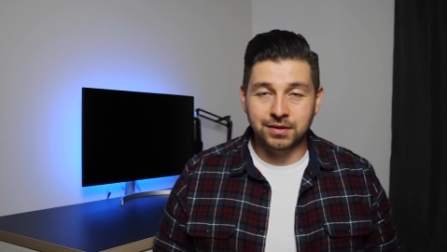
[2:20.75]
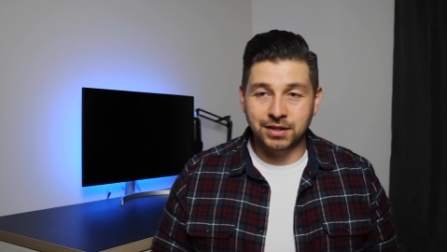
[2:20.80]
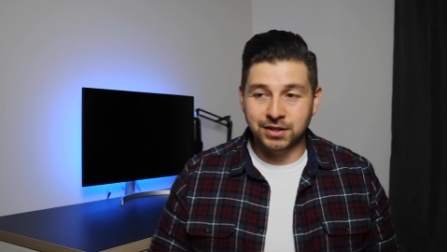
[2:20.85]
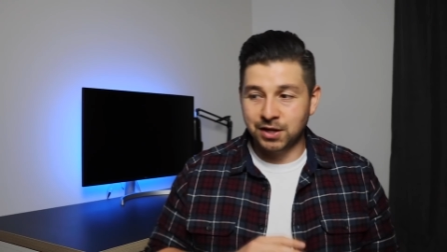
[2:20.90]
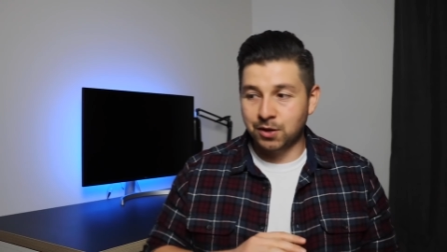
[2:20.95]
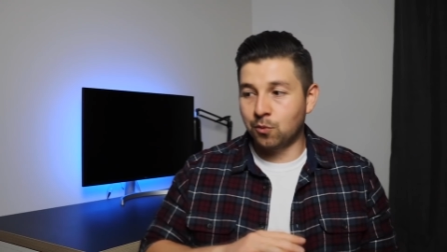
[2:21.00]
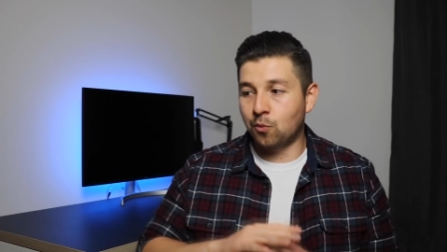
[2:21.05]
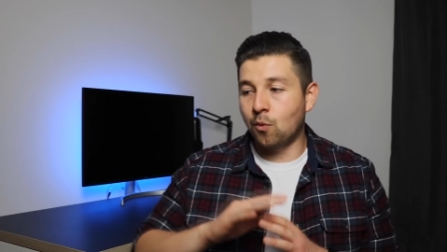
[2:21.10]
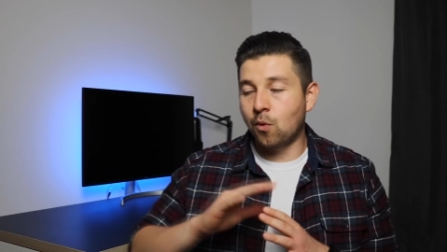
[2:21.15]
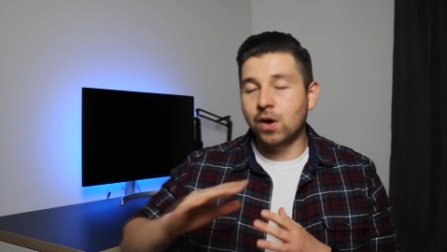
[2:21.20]
that
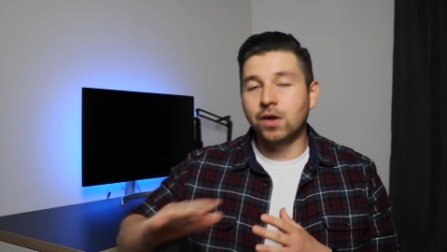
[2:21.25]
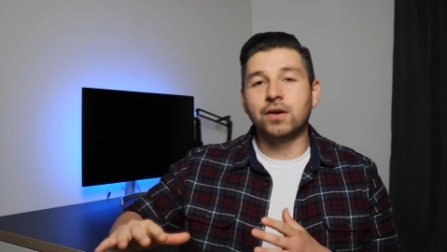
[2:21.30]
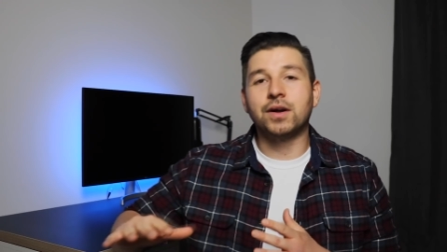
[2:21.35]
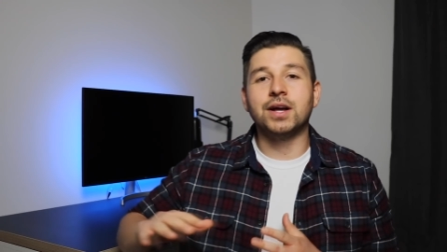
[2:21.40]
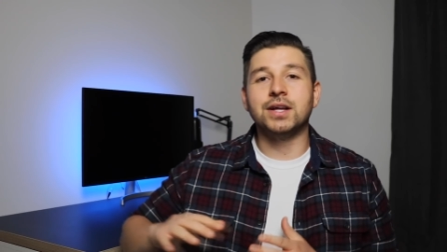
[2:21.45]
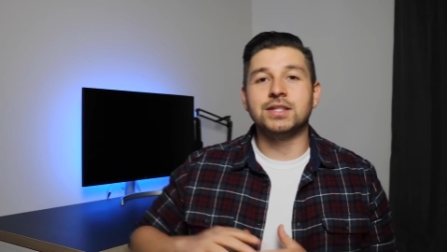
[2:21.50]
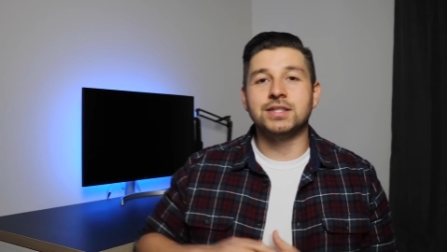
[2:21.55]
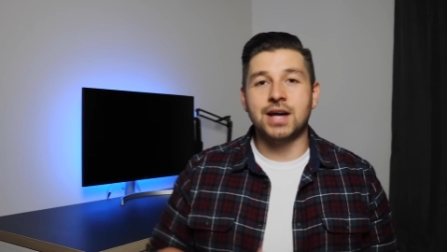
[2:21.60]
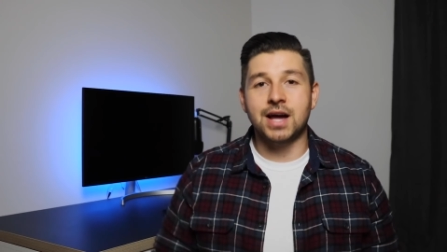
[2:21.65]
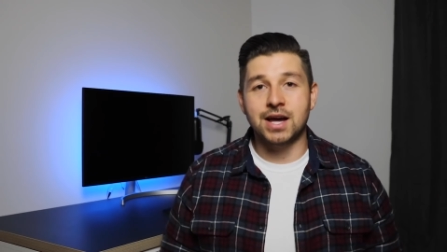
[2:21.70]
they will
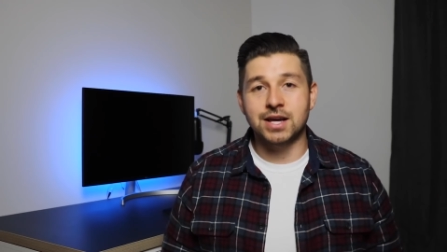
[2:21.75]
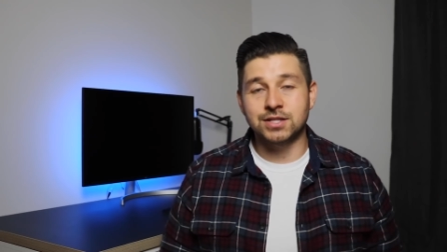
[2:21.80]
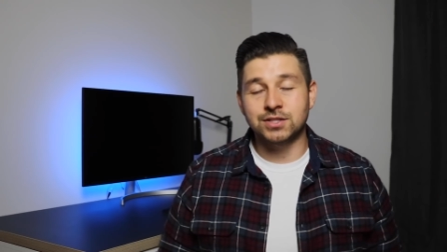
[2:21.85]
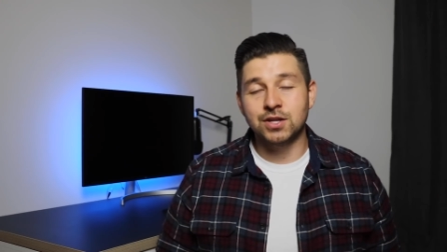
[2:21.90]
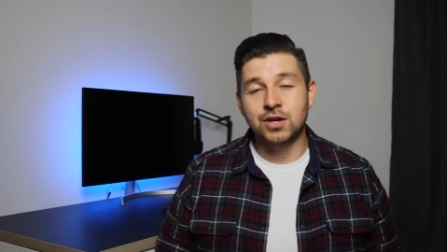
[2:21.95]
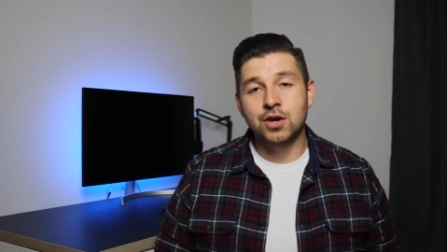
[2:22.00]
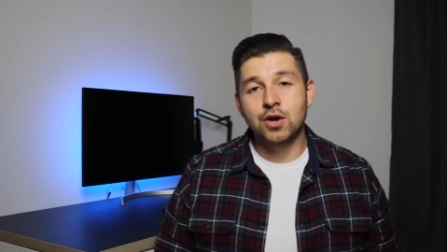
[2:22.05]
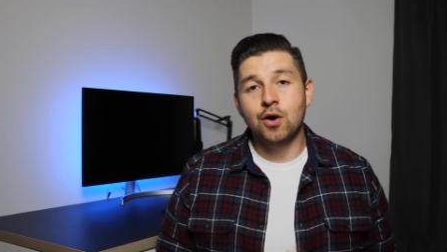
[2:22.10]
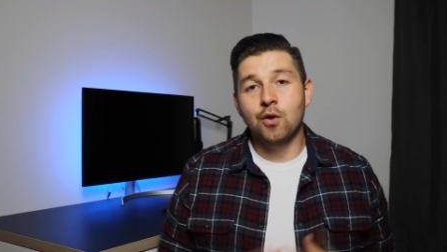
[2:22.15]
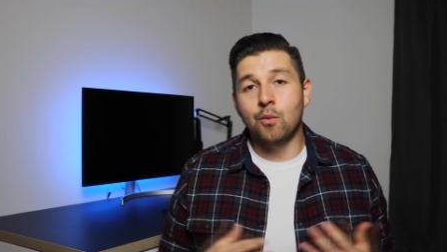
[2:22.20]
cut ties
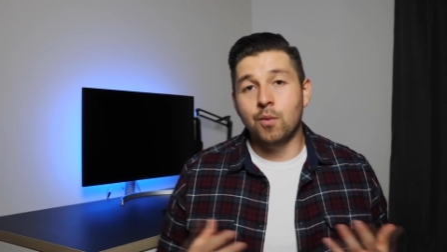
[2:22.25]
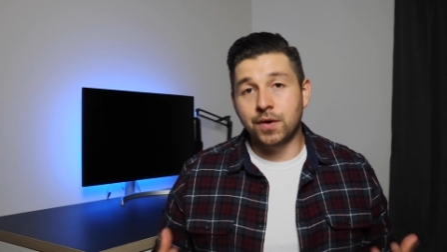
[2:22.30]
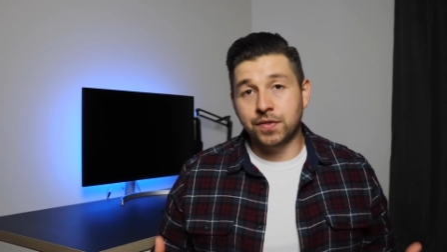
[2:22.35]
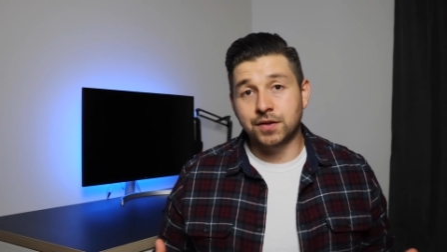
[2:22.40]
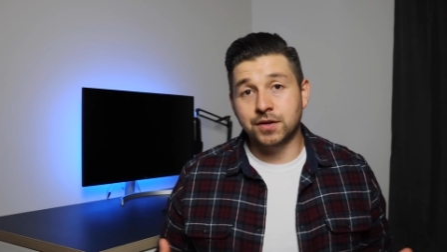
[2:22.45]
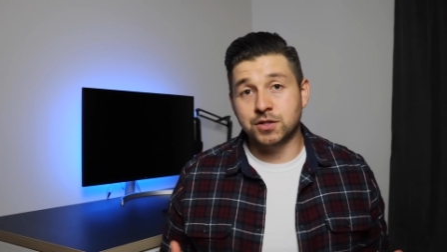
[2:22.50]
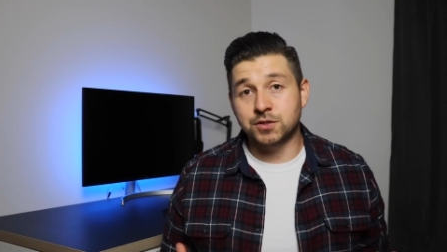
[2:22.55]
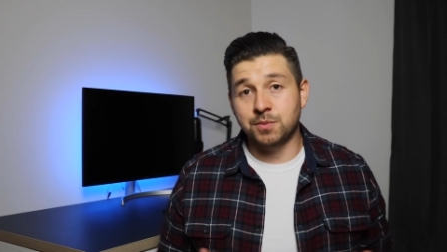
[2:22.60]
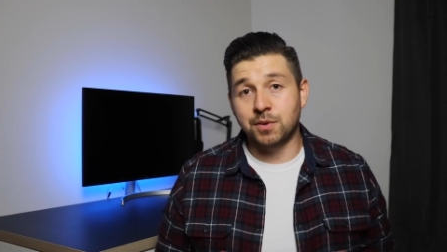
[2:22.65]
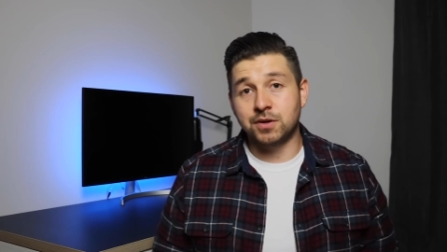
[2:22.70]
with
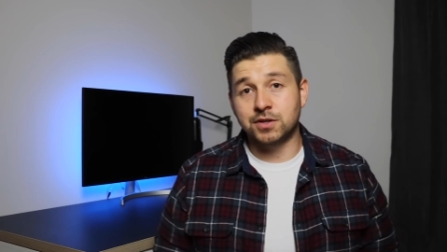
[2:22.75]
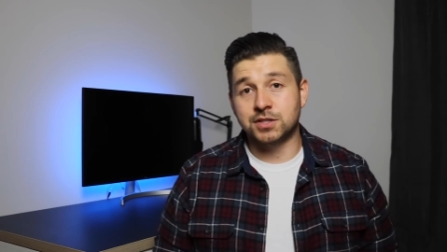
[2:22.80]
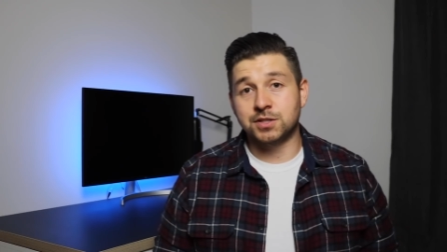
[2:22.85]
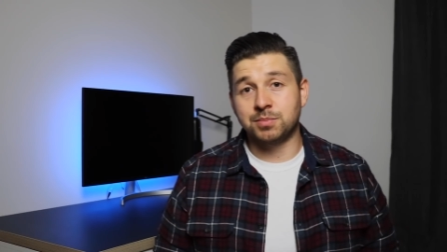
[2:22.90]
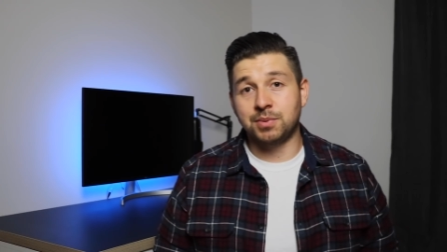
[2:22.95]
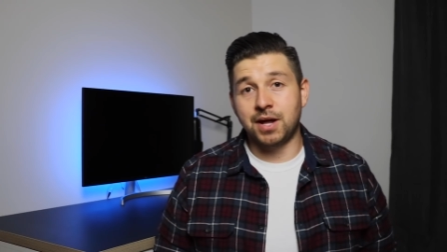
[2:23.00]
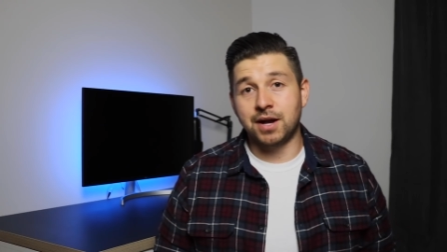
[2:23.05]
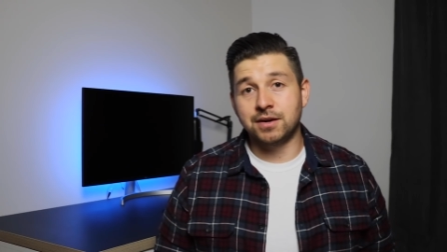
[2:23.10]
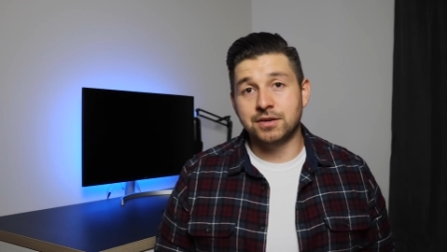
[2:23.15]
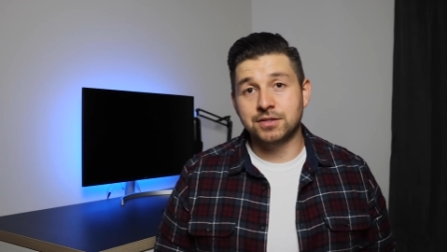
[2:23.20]
their smaller
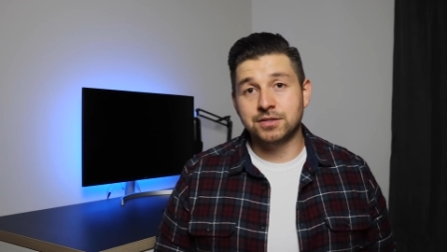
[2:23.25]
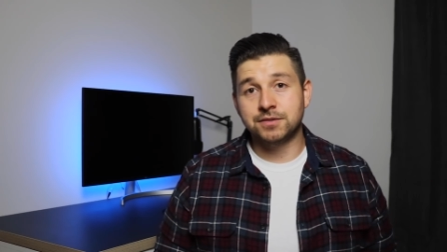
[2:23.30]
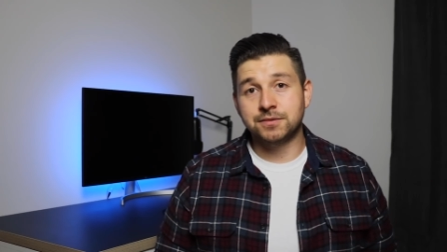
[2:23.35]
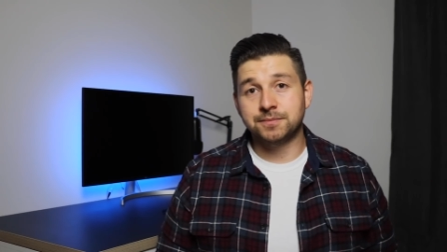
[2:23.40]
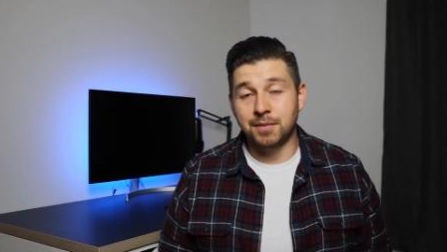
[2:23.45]
suppliers.